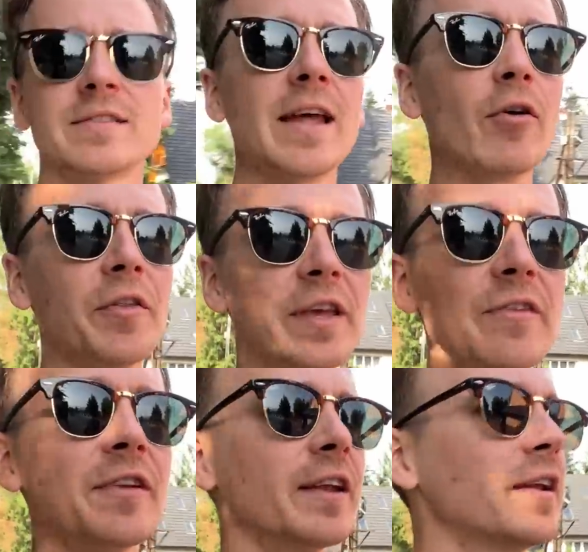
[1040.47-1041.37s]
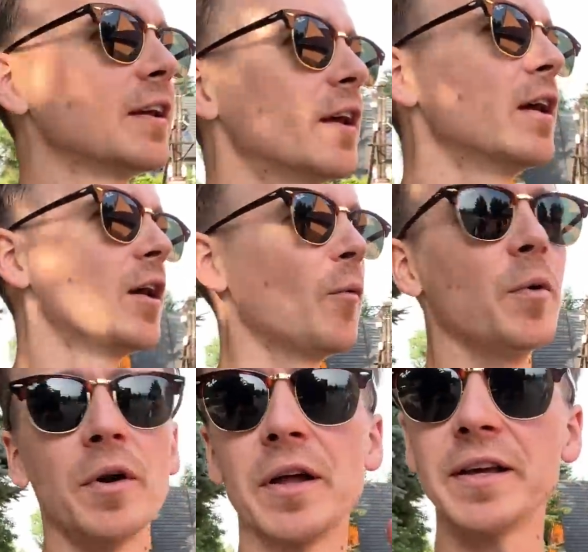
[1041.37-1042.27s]
Later on in the evening,
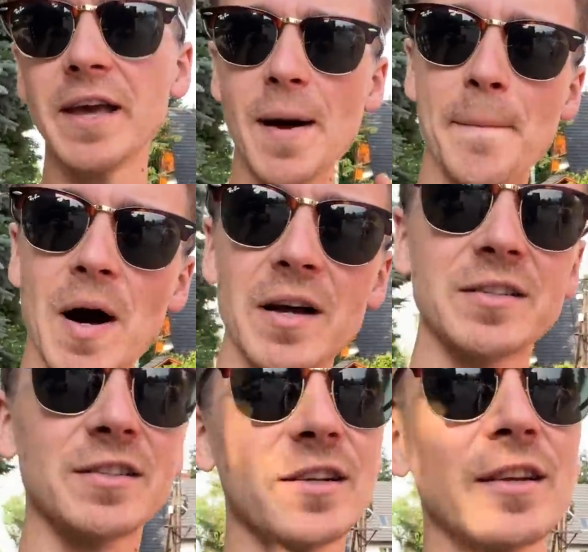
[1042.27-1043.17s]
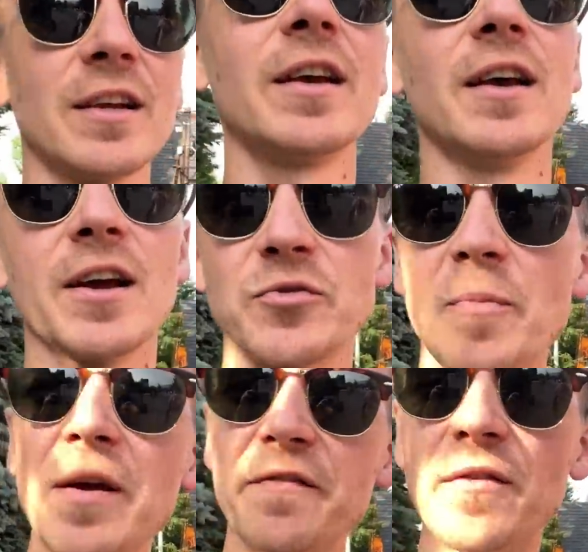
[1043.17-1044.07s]
we were going to get a bus because we're a
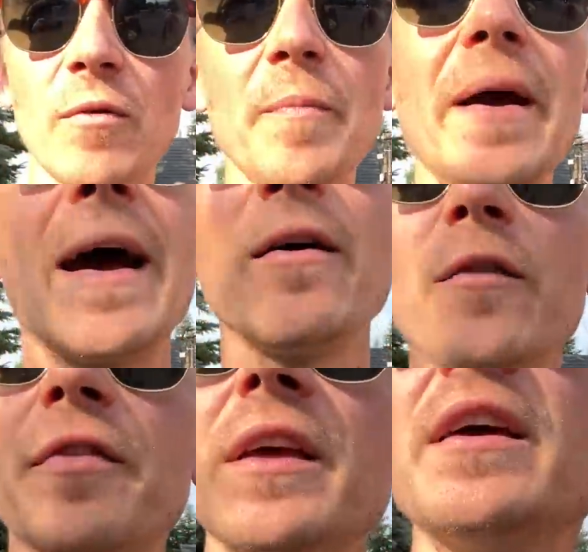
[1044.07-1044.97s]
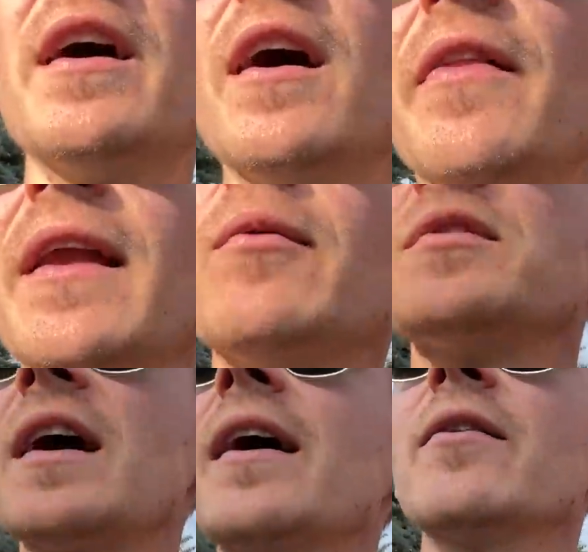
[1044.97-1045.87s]
bit we're a bit out of the uh, the little
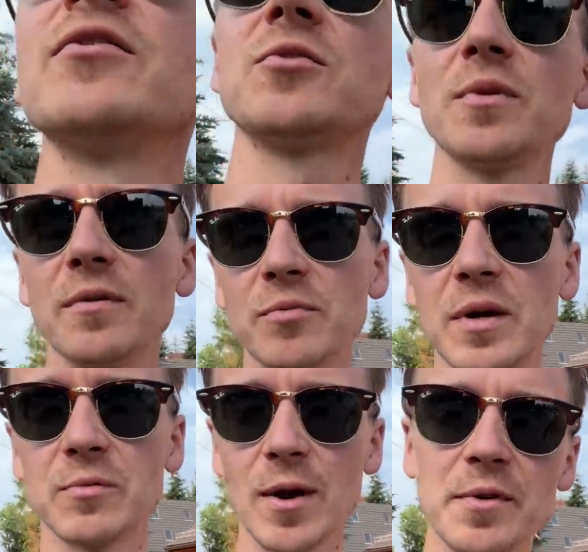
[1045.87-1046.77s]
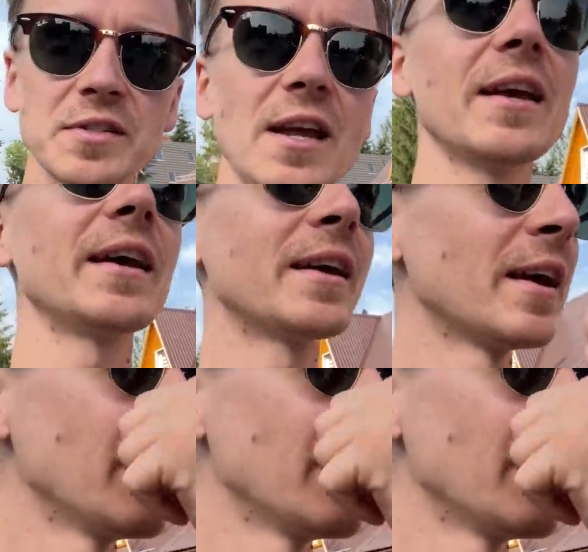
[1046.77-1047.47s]
town so we, we're, where we're staying.